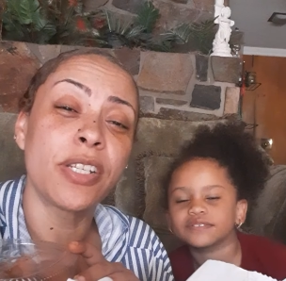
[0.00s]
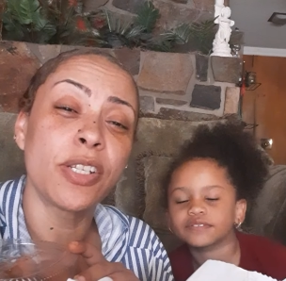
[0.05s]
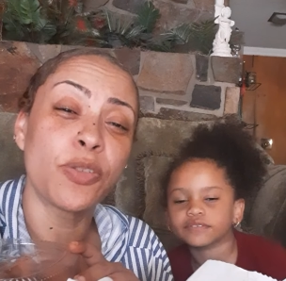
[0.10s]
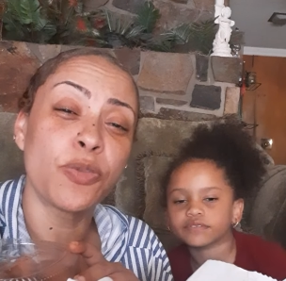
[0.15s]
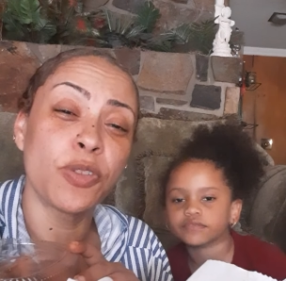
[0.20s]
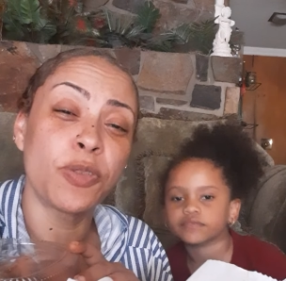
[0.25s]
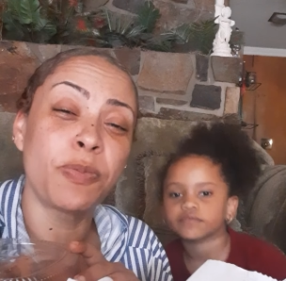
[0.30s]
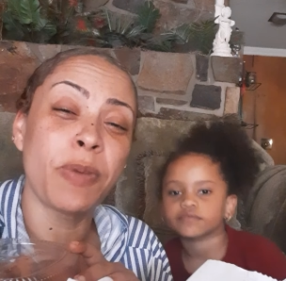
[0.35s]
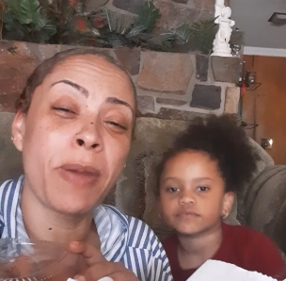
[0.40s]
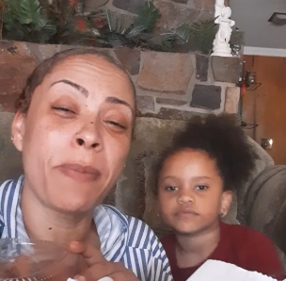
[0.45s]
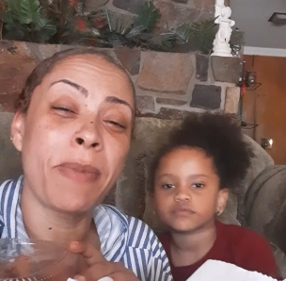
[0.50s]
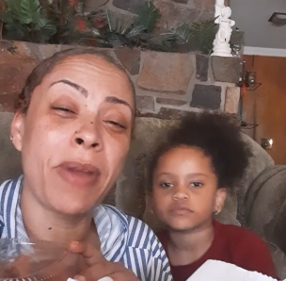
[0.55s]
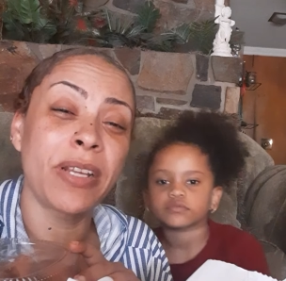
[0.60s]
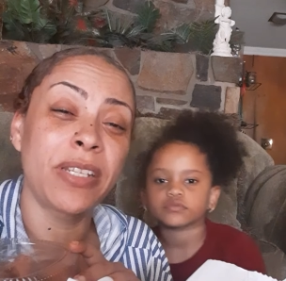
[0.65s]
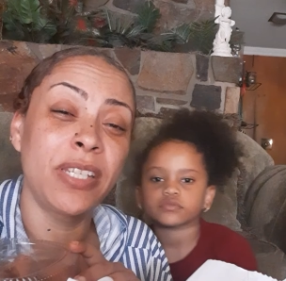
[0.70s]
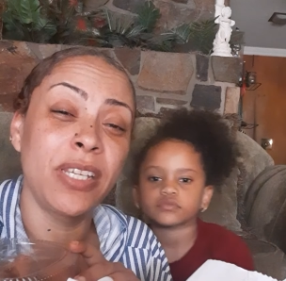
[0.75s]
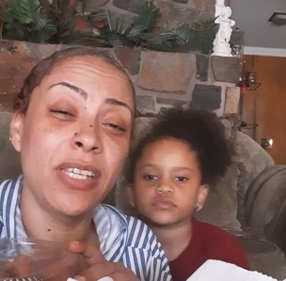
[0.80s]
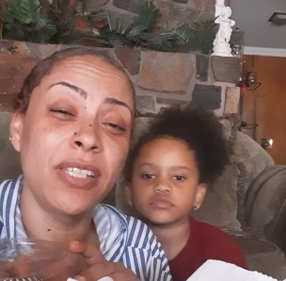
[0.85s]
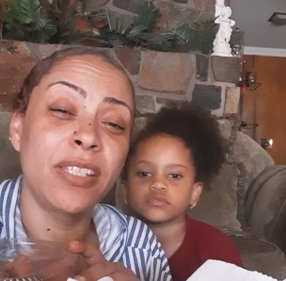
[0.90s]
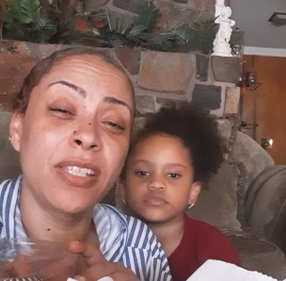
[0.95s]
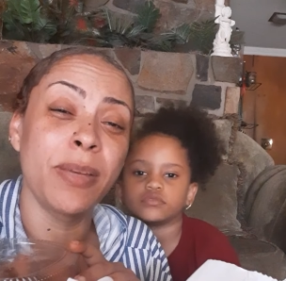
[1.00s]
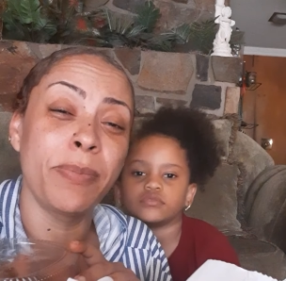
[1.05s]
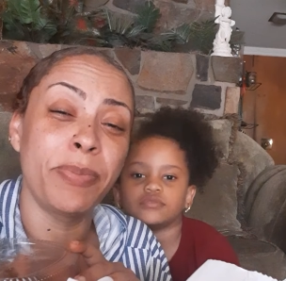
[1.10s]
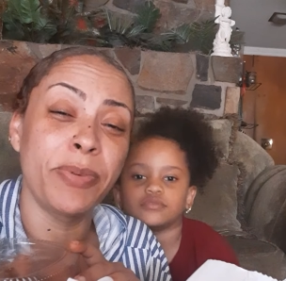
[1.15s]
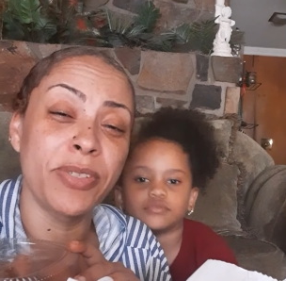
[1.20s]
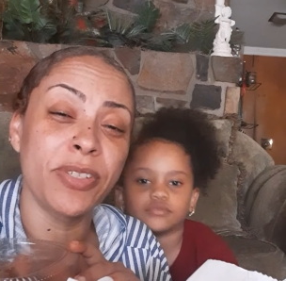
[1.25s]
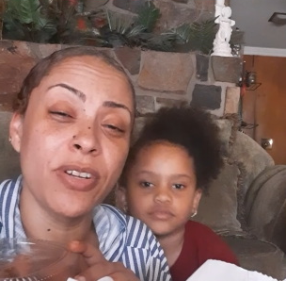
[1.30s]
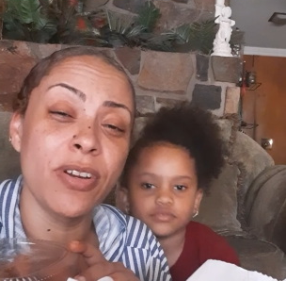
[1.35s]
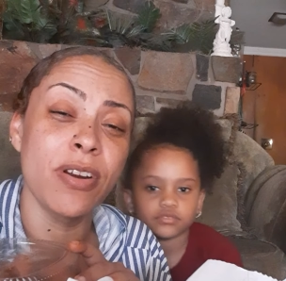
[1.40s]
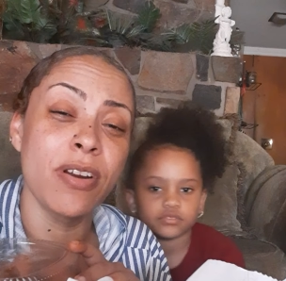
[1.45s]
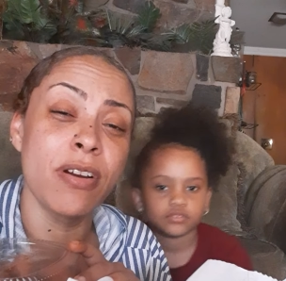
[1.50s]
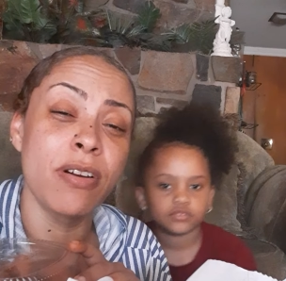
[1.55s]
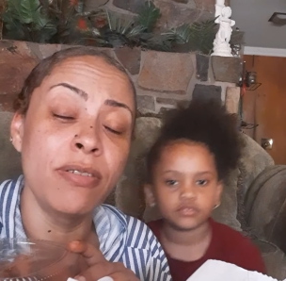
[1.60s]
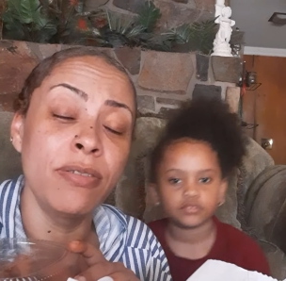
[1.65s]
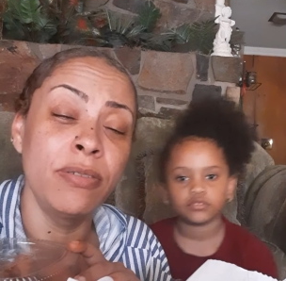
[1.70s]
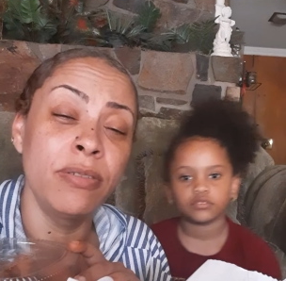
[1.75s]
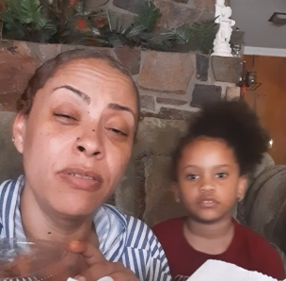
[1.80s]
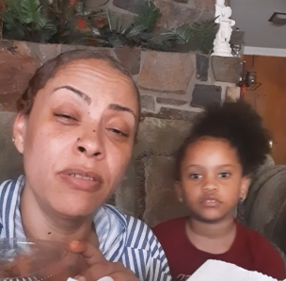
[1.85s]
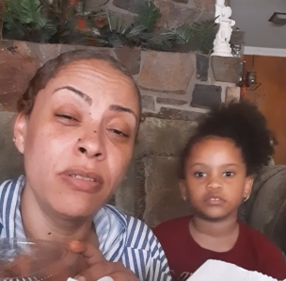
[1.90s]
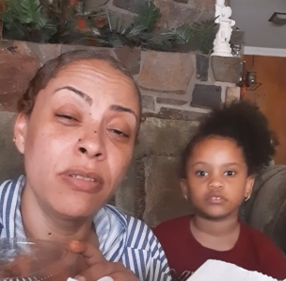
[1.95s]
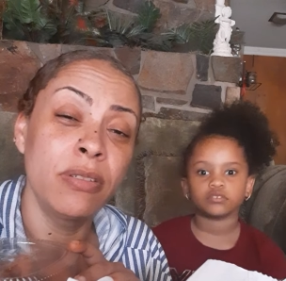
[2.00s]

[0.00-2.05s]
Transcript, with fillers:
Speaker 1: to disrespect my tea sippers, Earl?